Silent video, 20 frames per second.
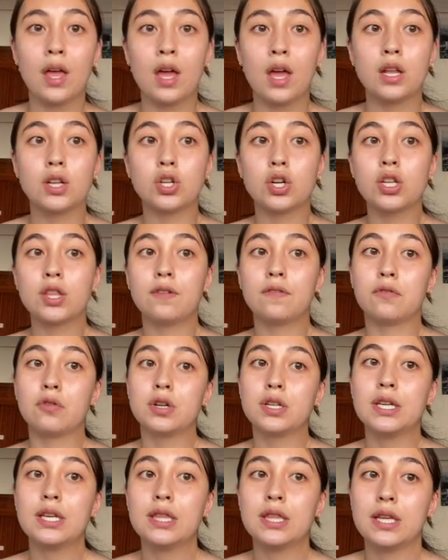During the
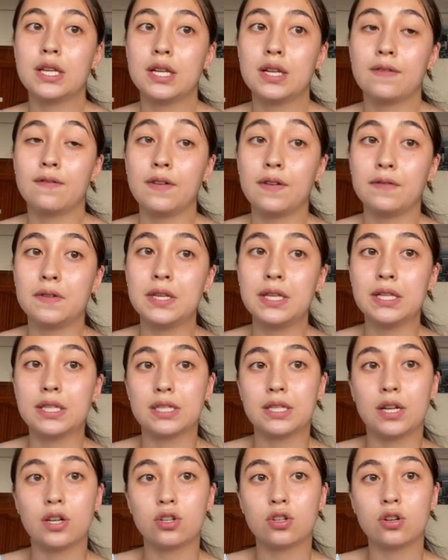14th and 15th
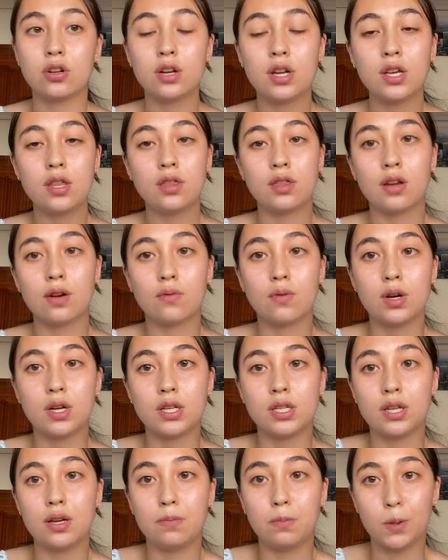century, there
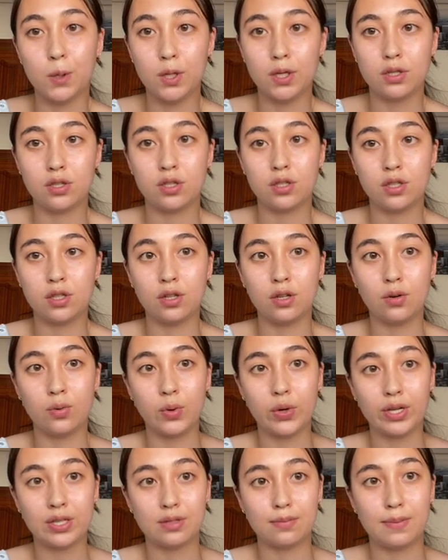was a push to
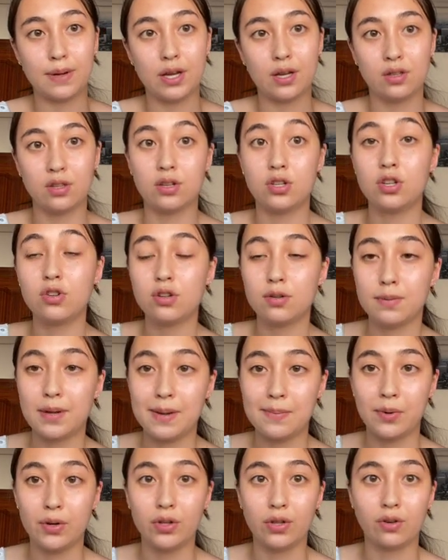expel the Jewish
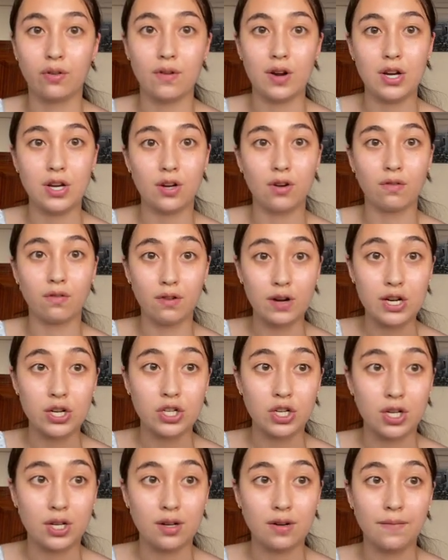people in the
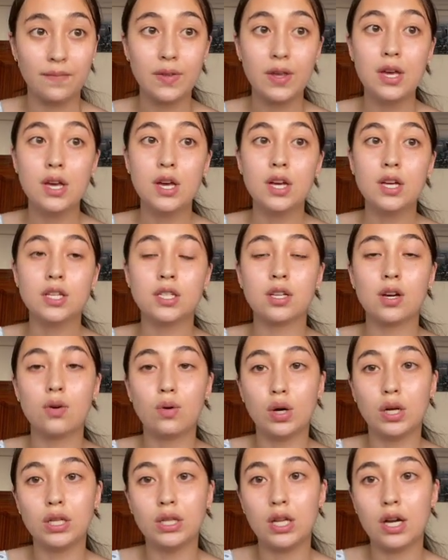region, so
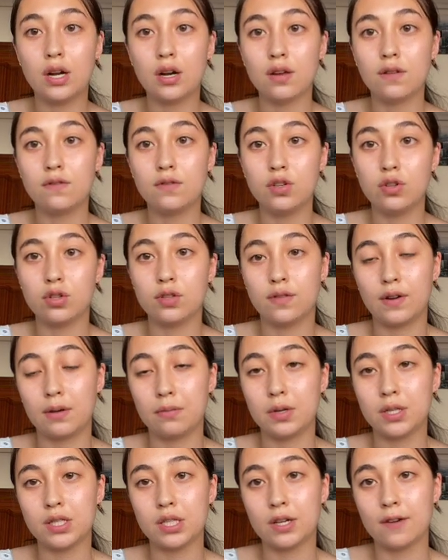a lot of Jewish
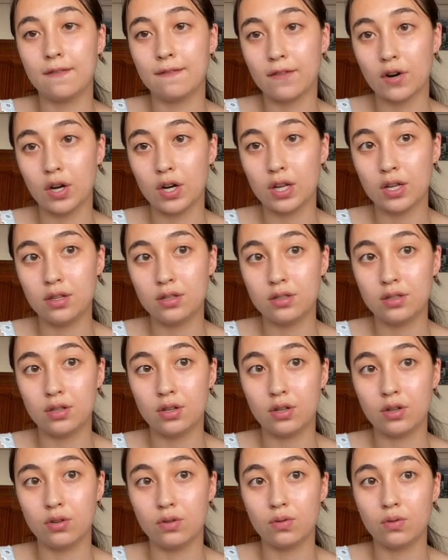families converted
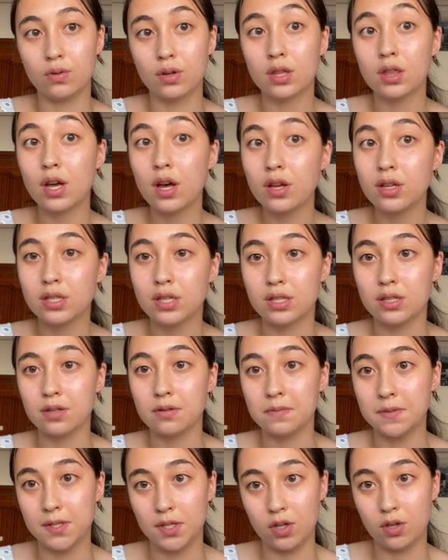to
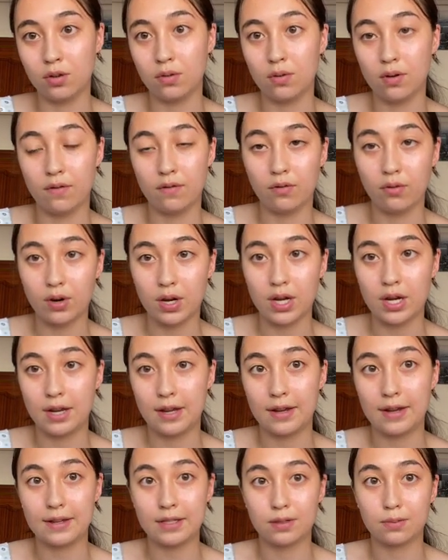Catholicism to avoid
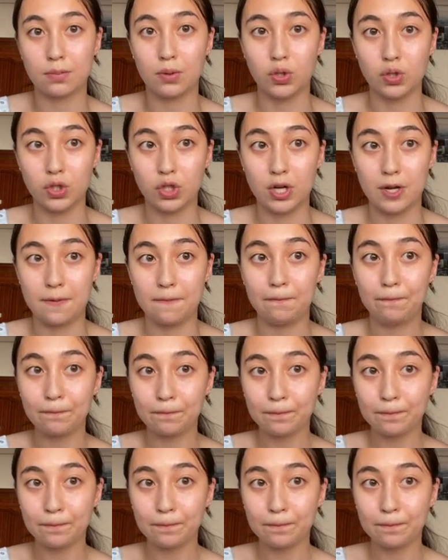expulsion.